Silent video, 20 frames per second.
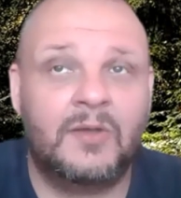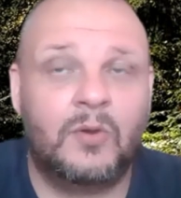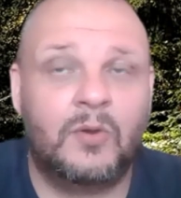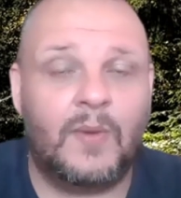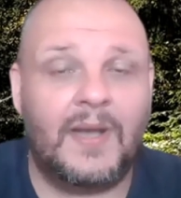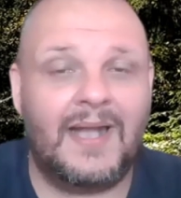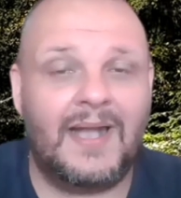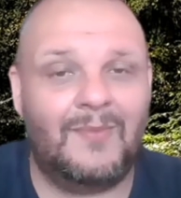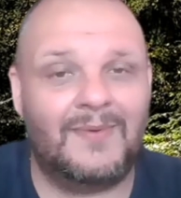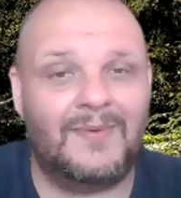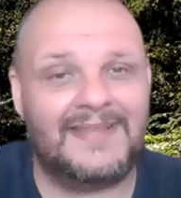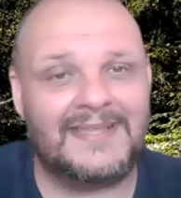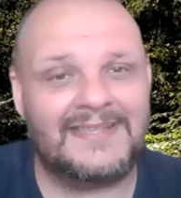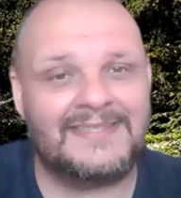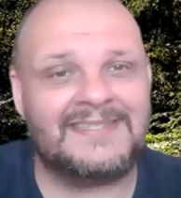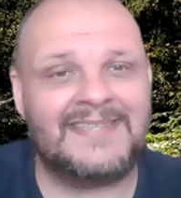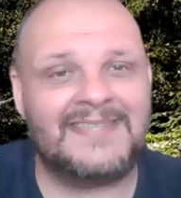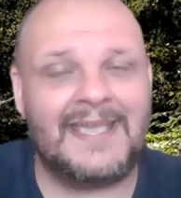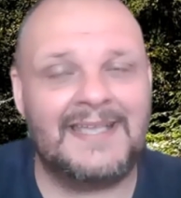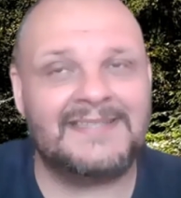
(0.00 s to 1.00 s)
Well, with that
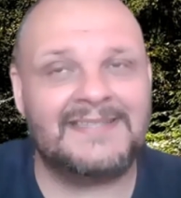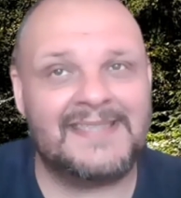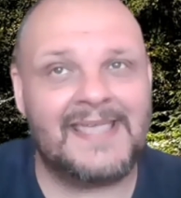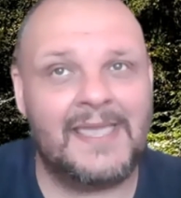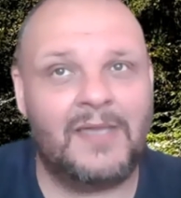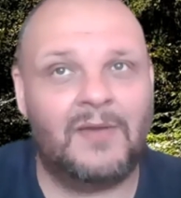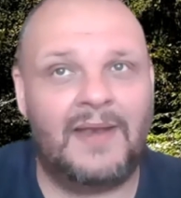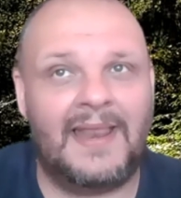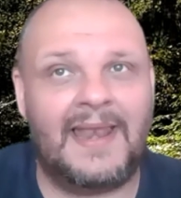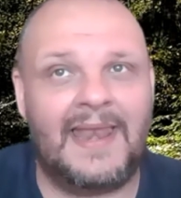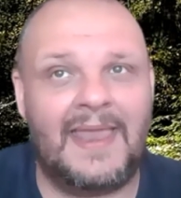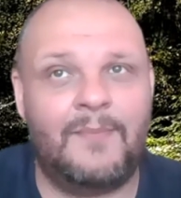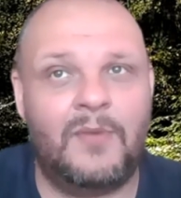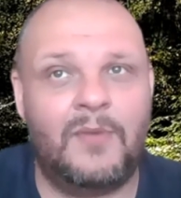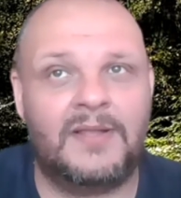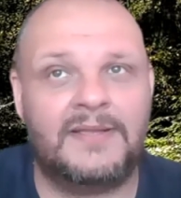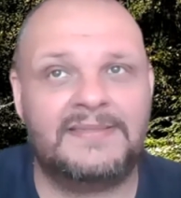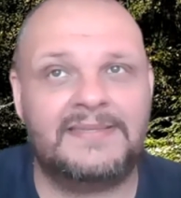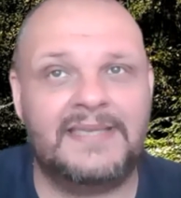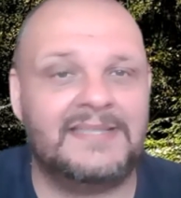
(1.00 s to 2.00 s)
sextile
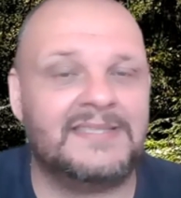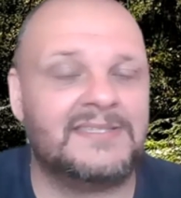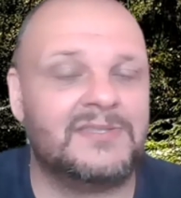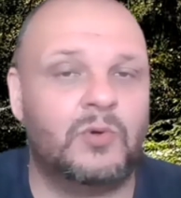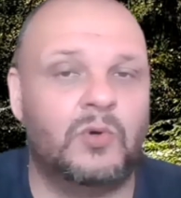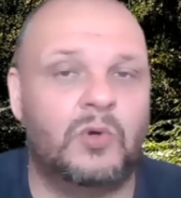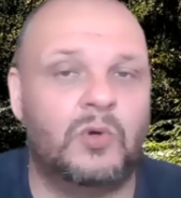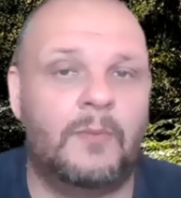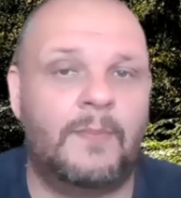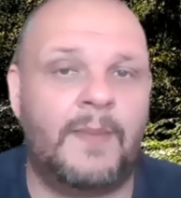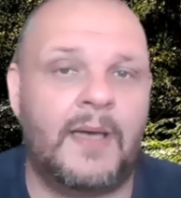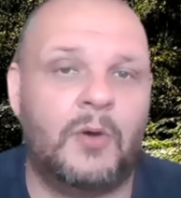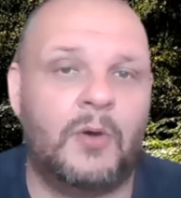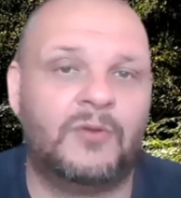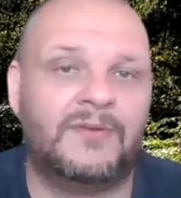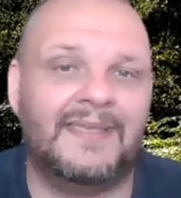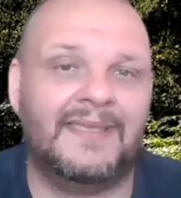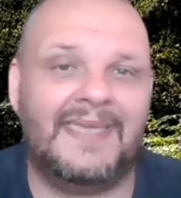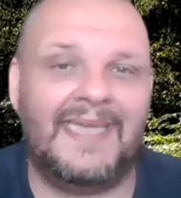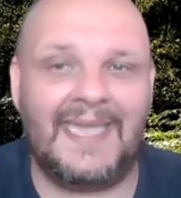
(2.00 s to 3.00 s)
element, it's all
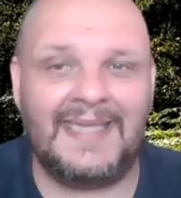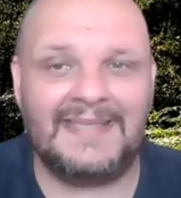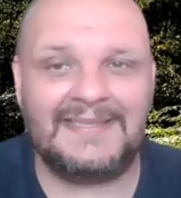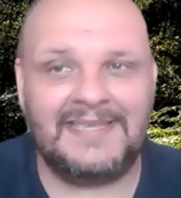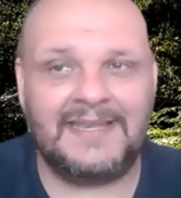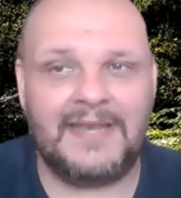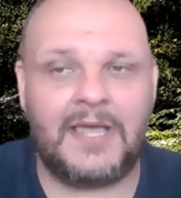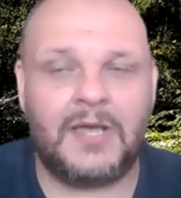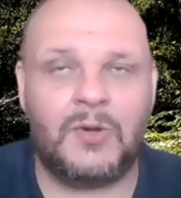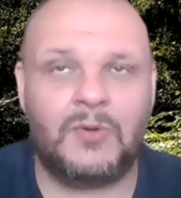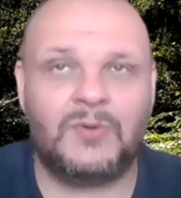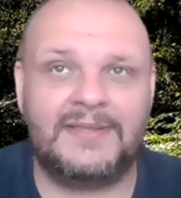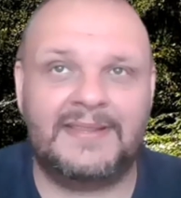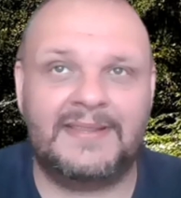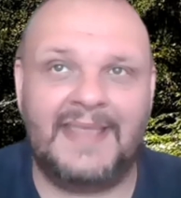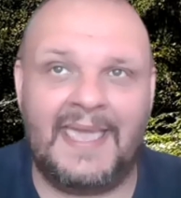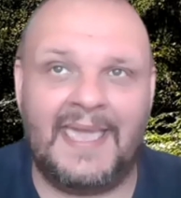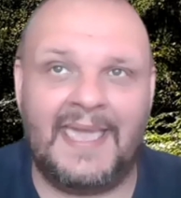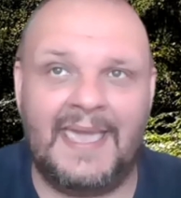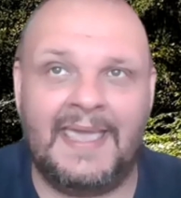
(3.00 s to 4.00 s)
about getting out
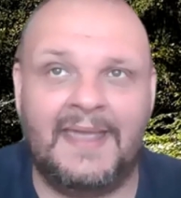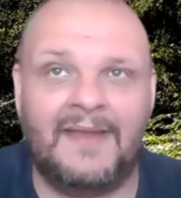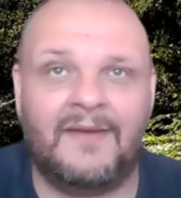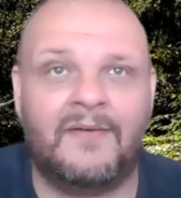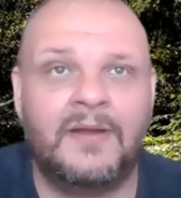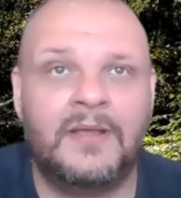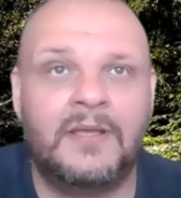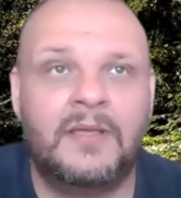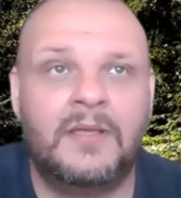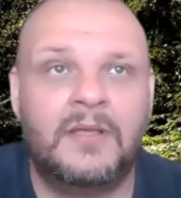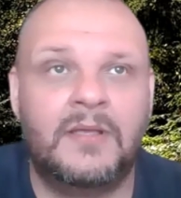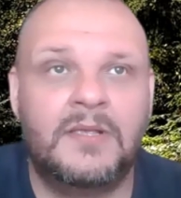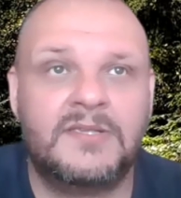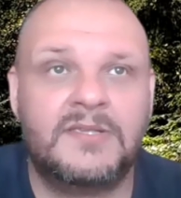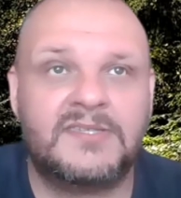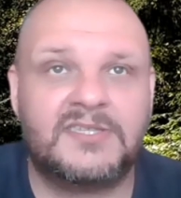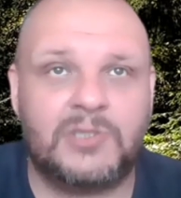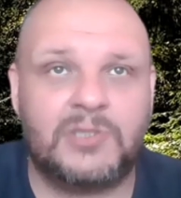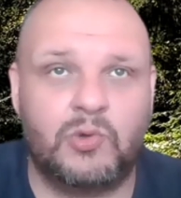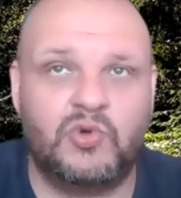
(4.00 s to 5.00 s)
there,
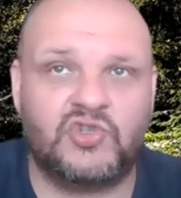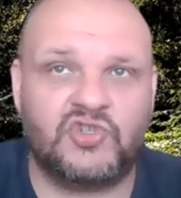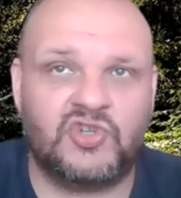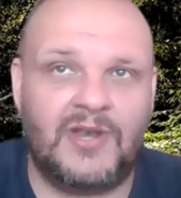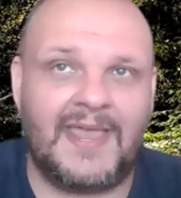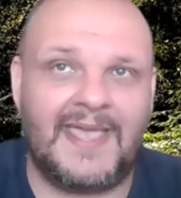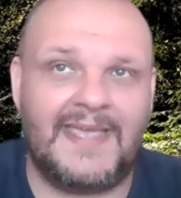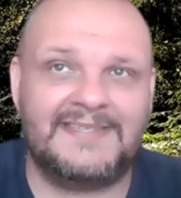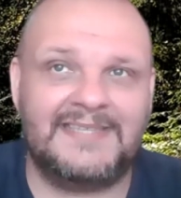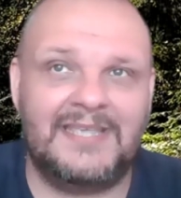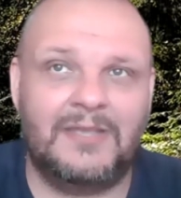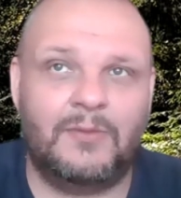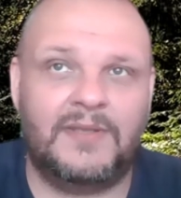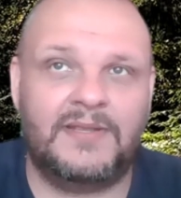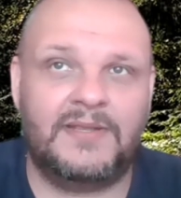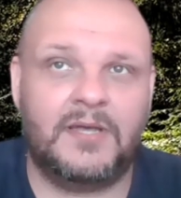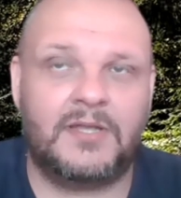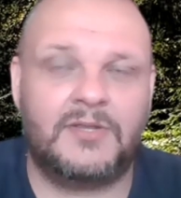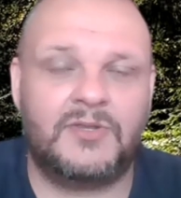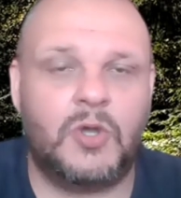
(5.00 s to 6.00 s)
socializing
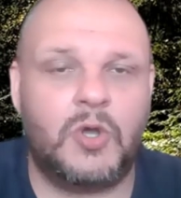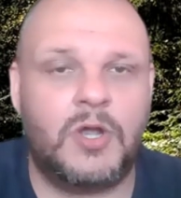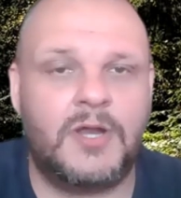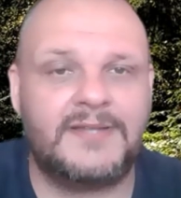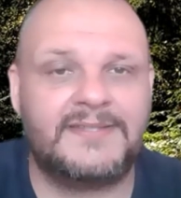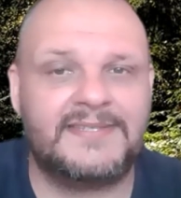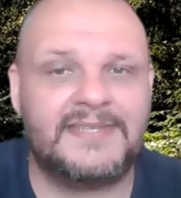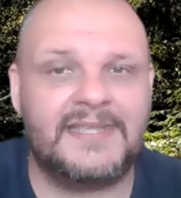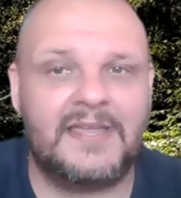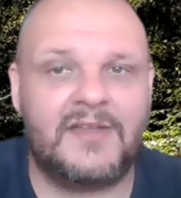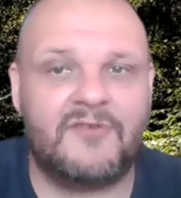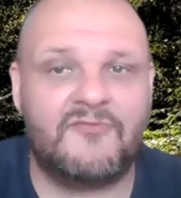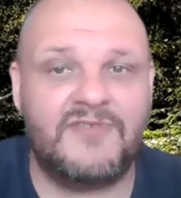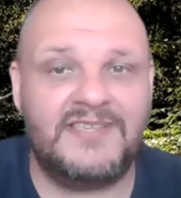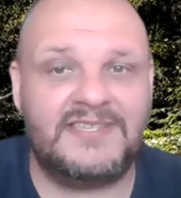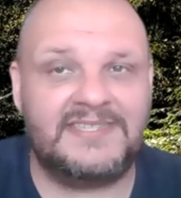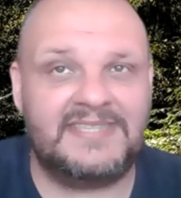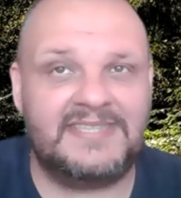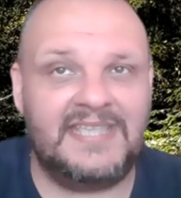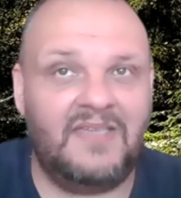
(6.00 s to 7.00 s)
with others,
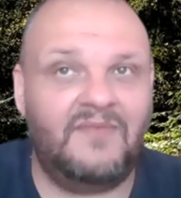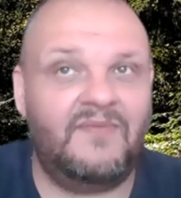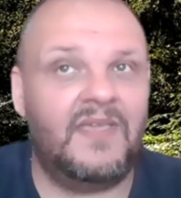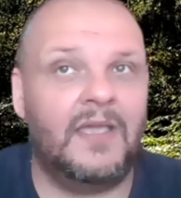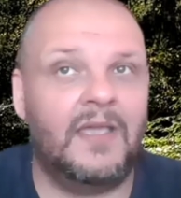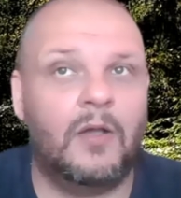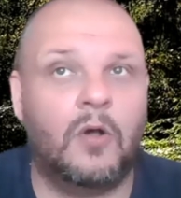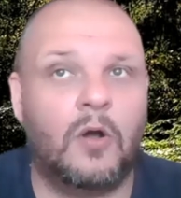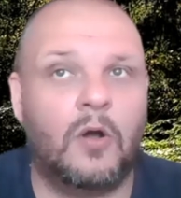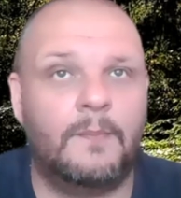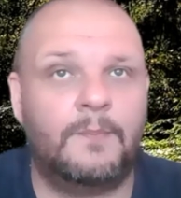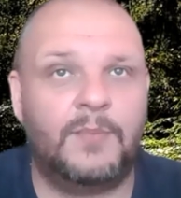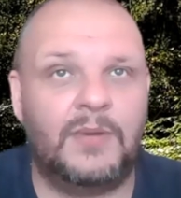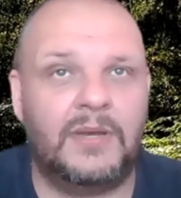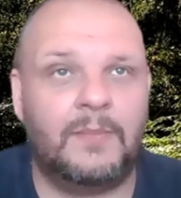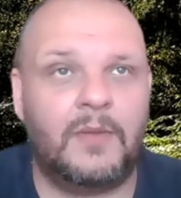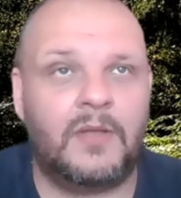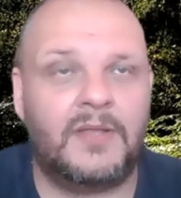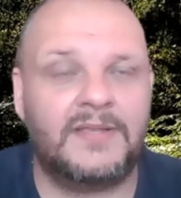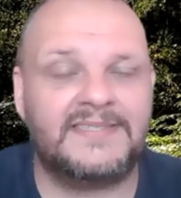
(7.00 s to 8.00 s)
receiving
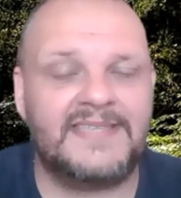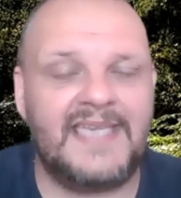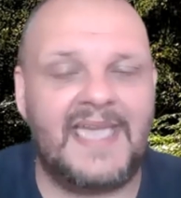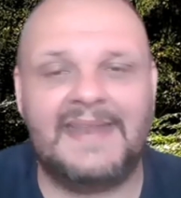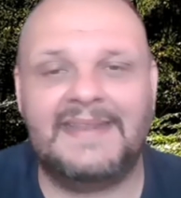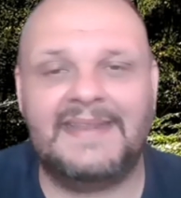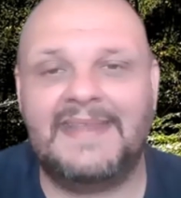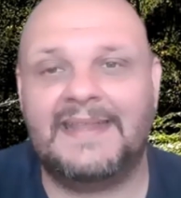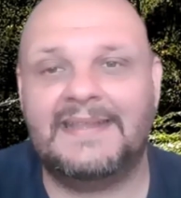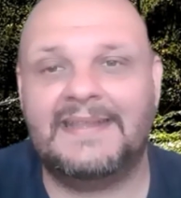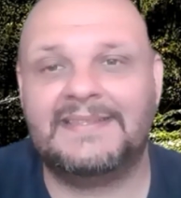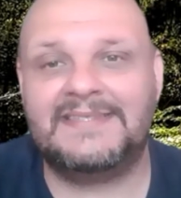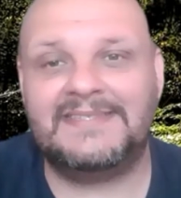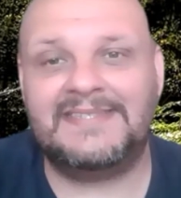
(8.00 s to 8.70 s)
compliments, and then